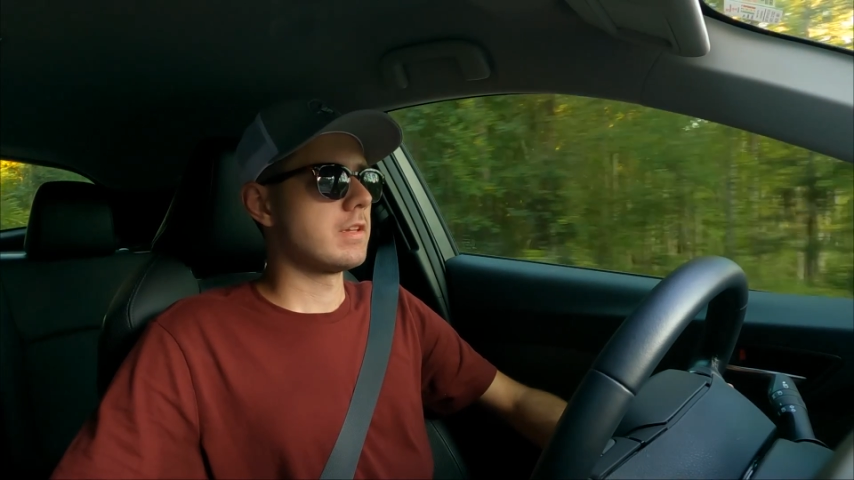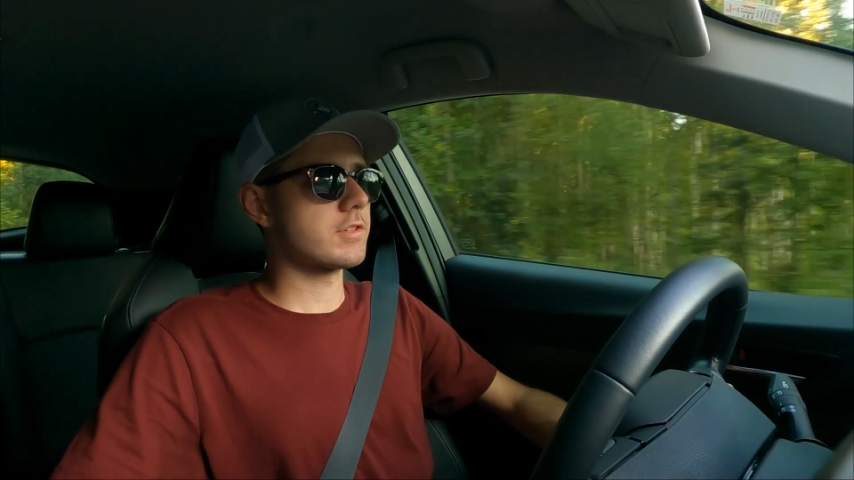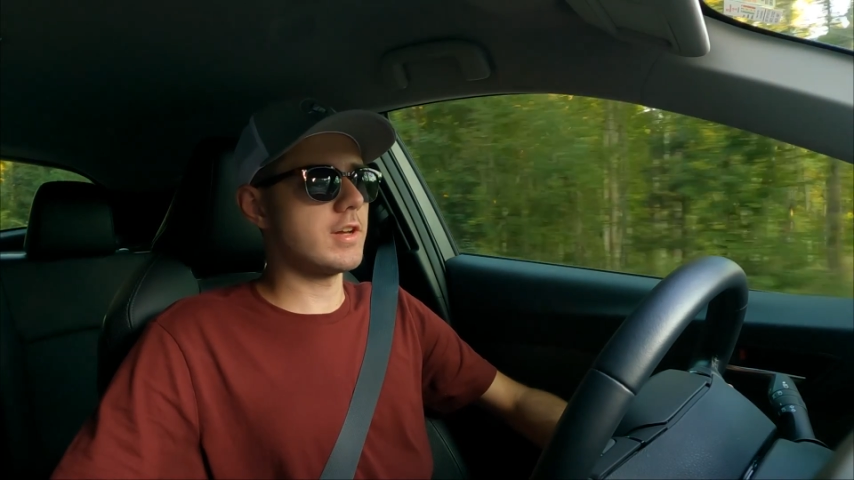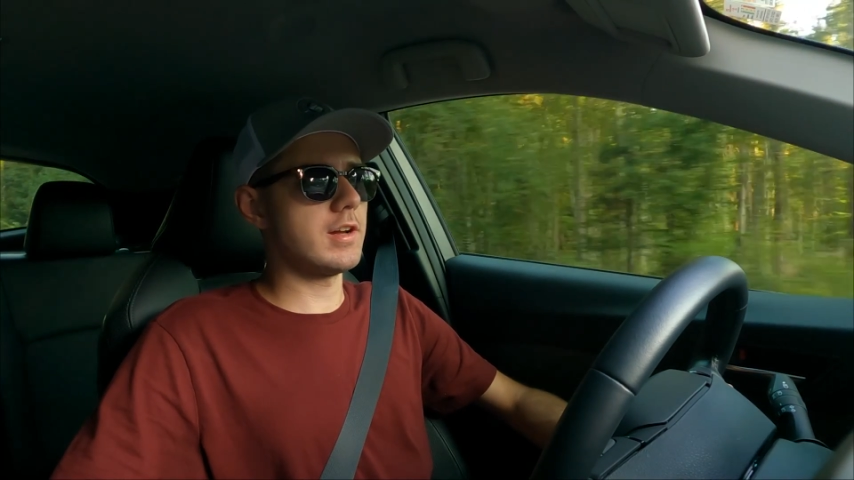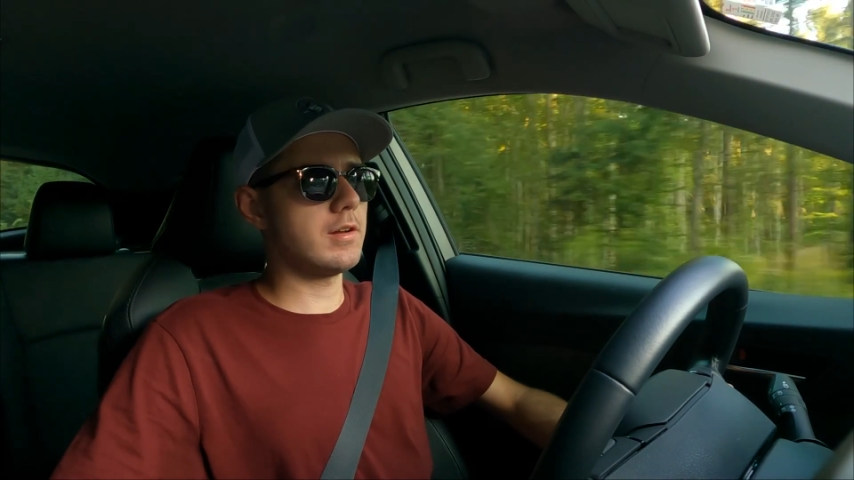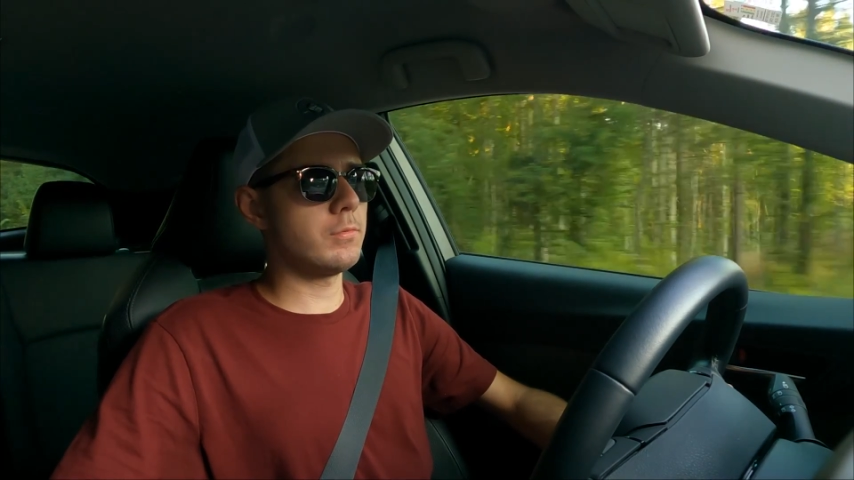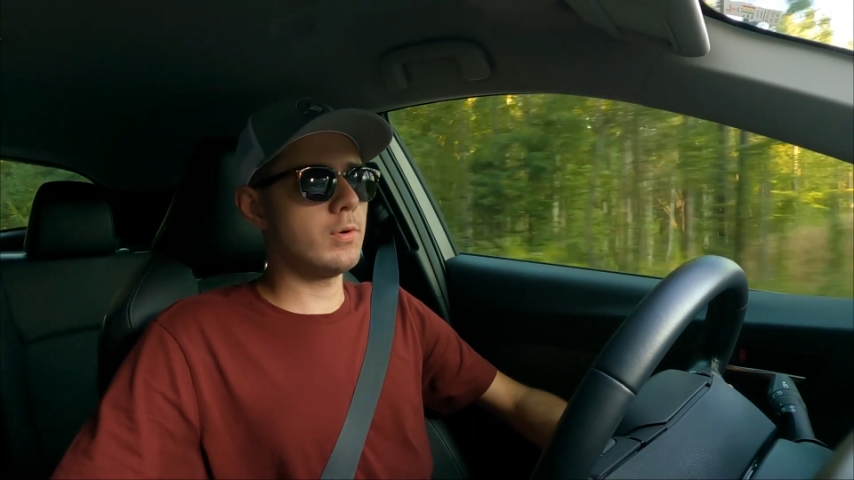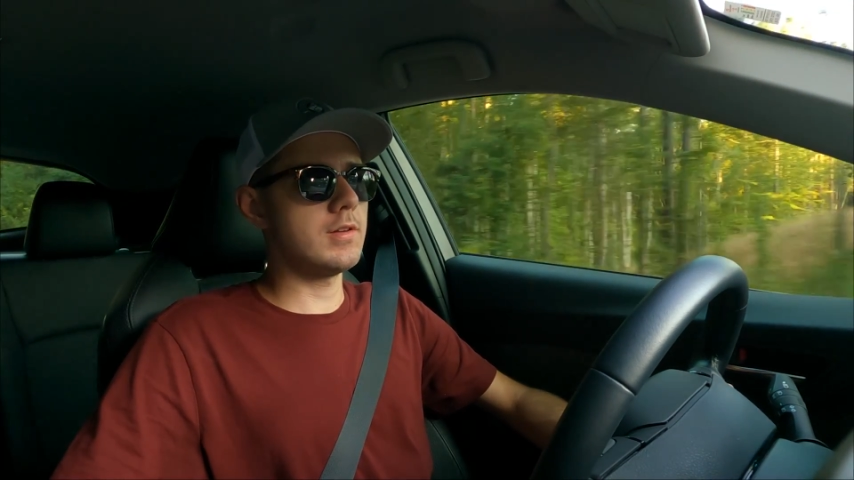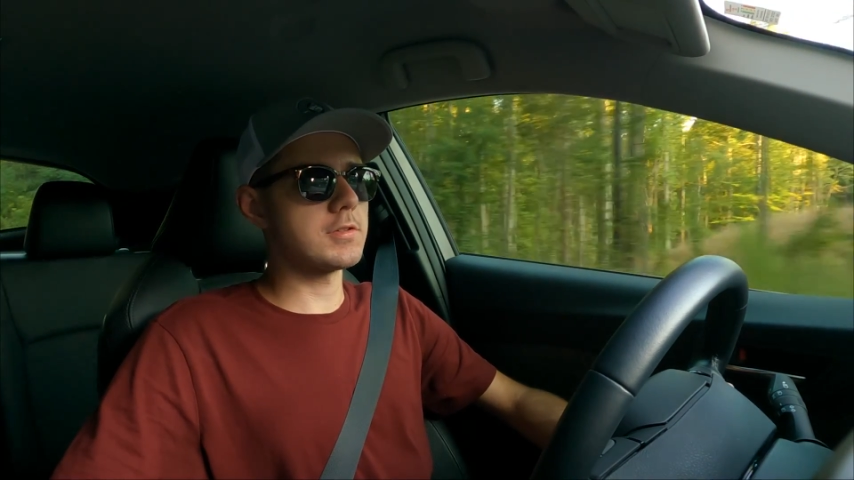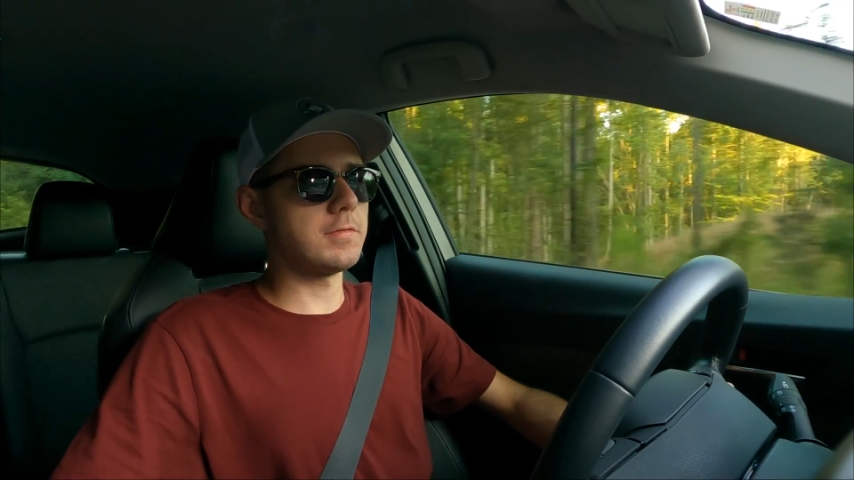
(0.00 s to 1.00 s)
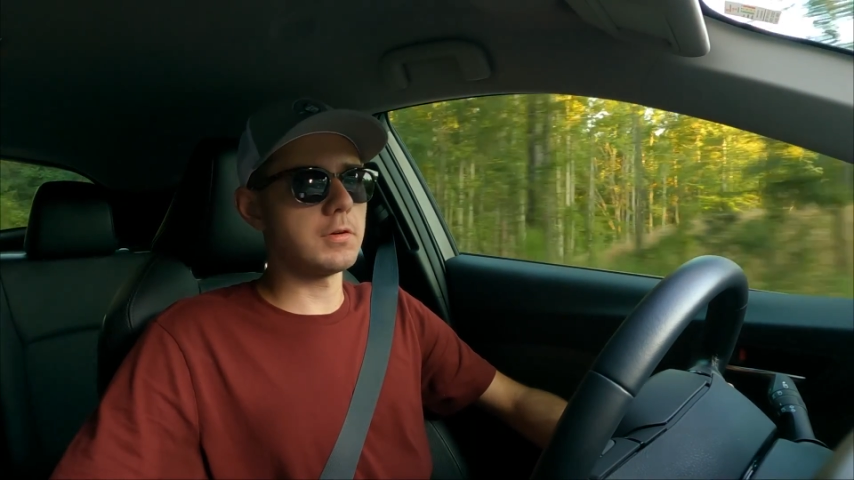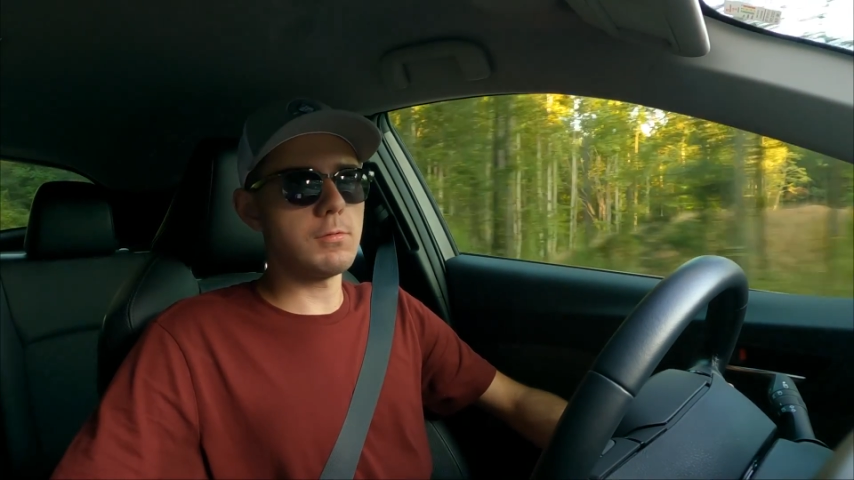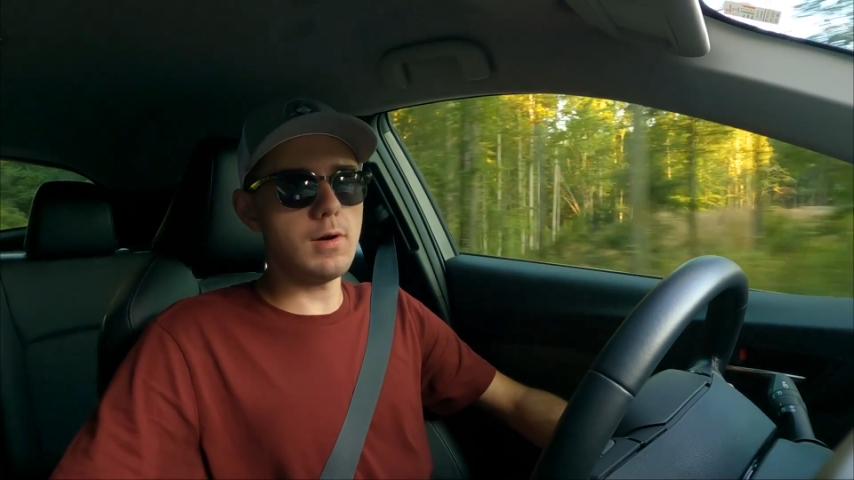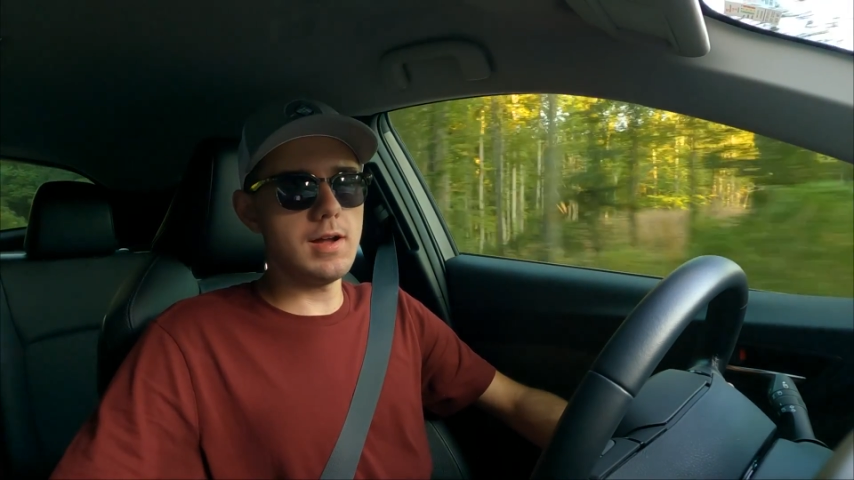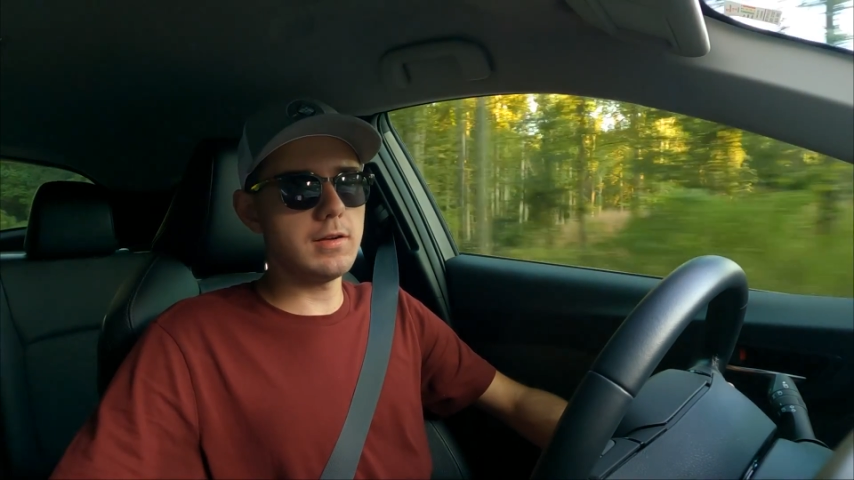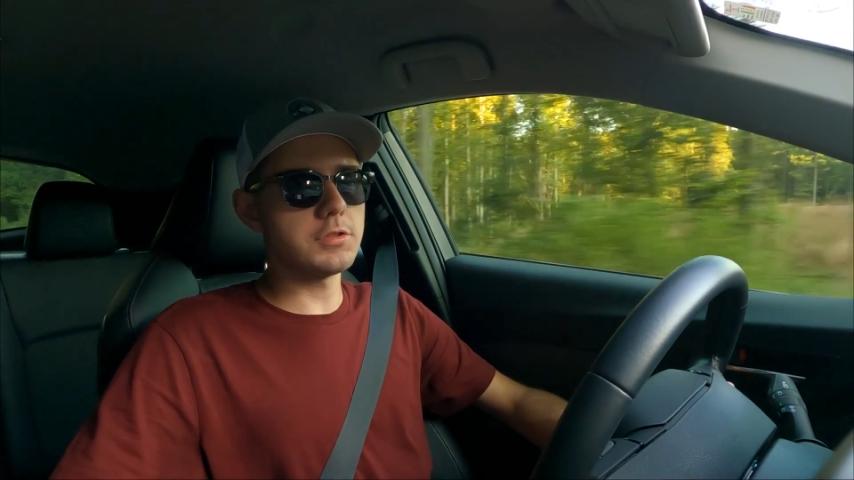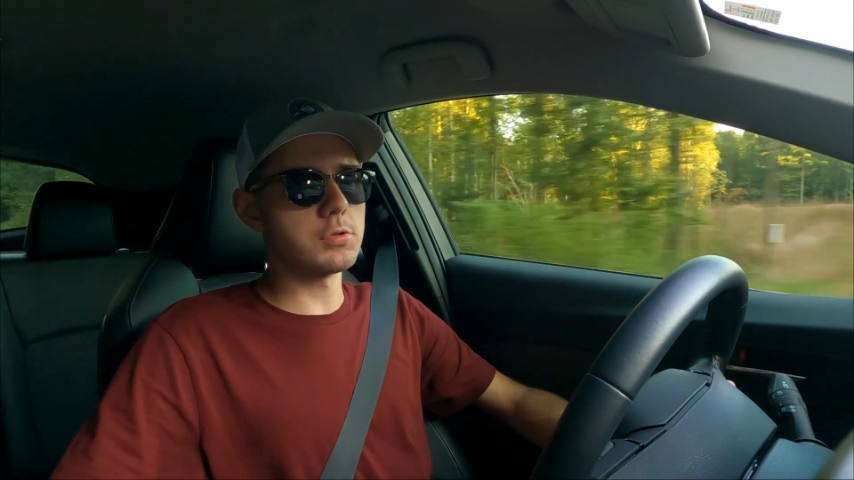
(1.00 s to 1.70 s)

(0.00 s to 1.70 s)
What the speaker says: Scion was, for a while,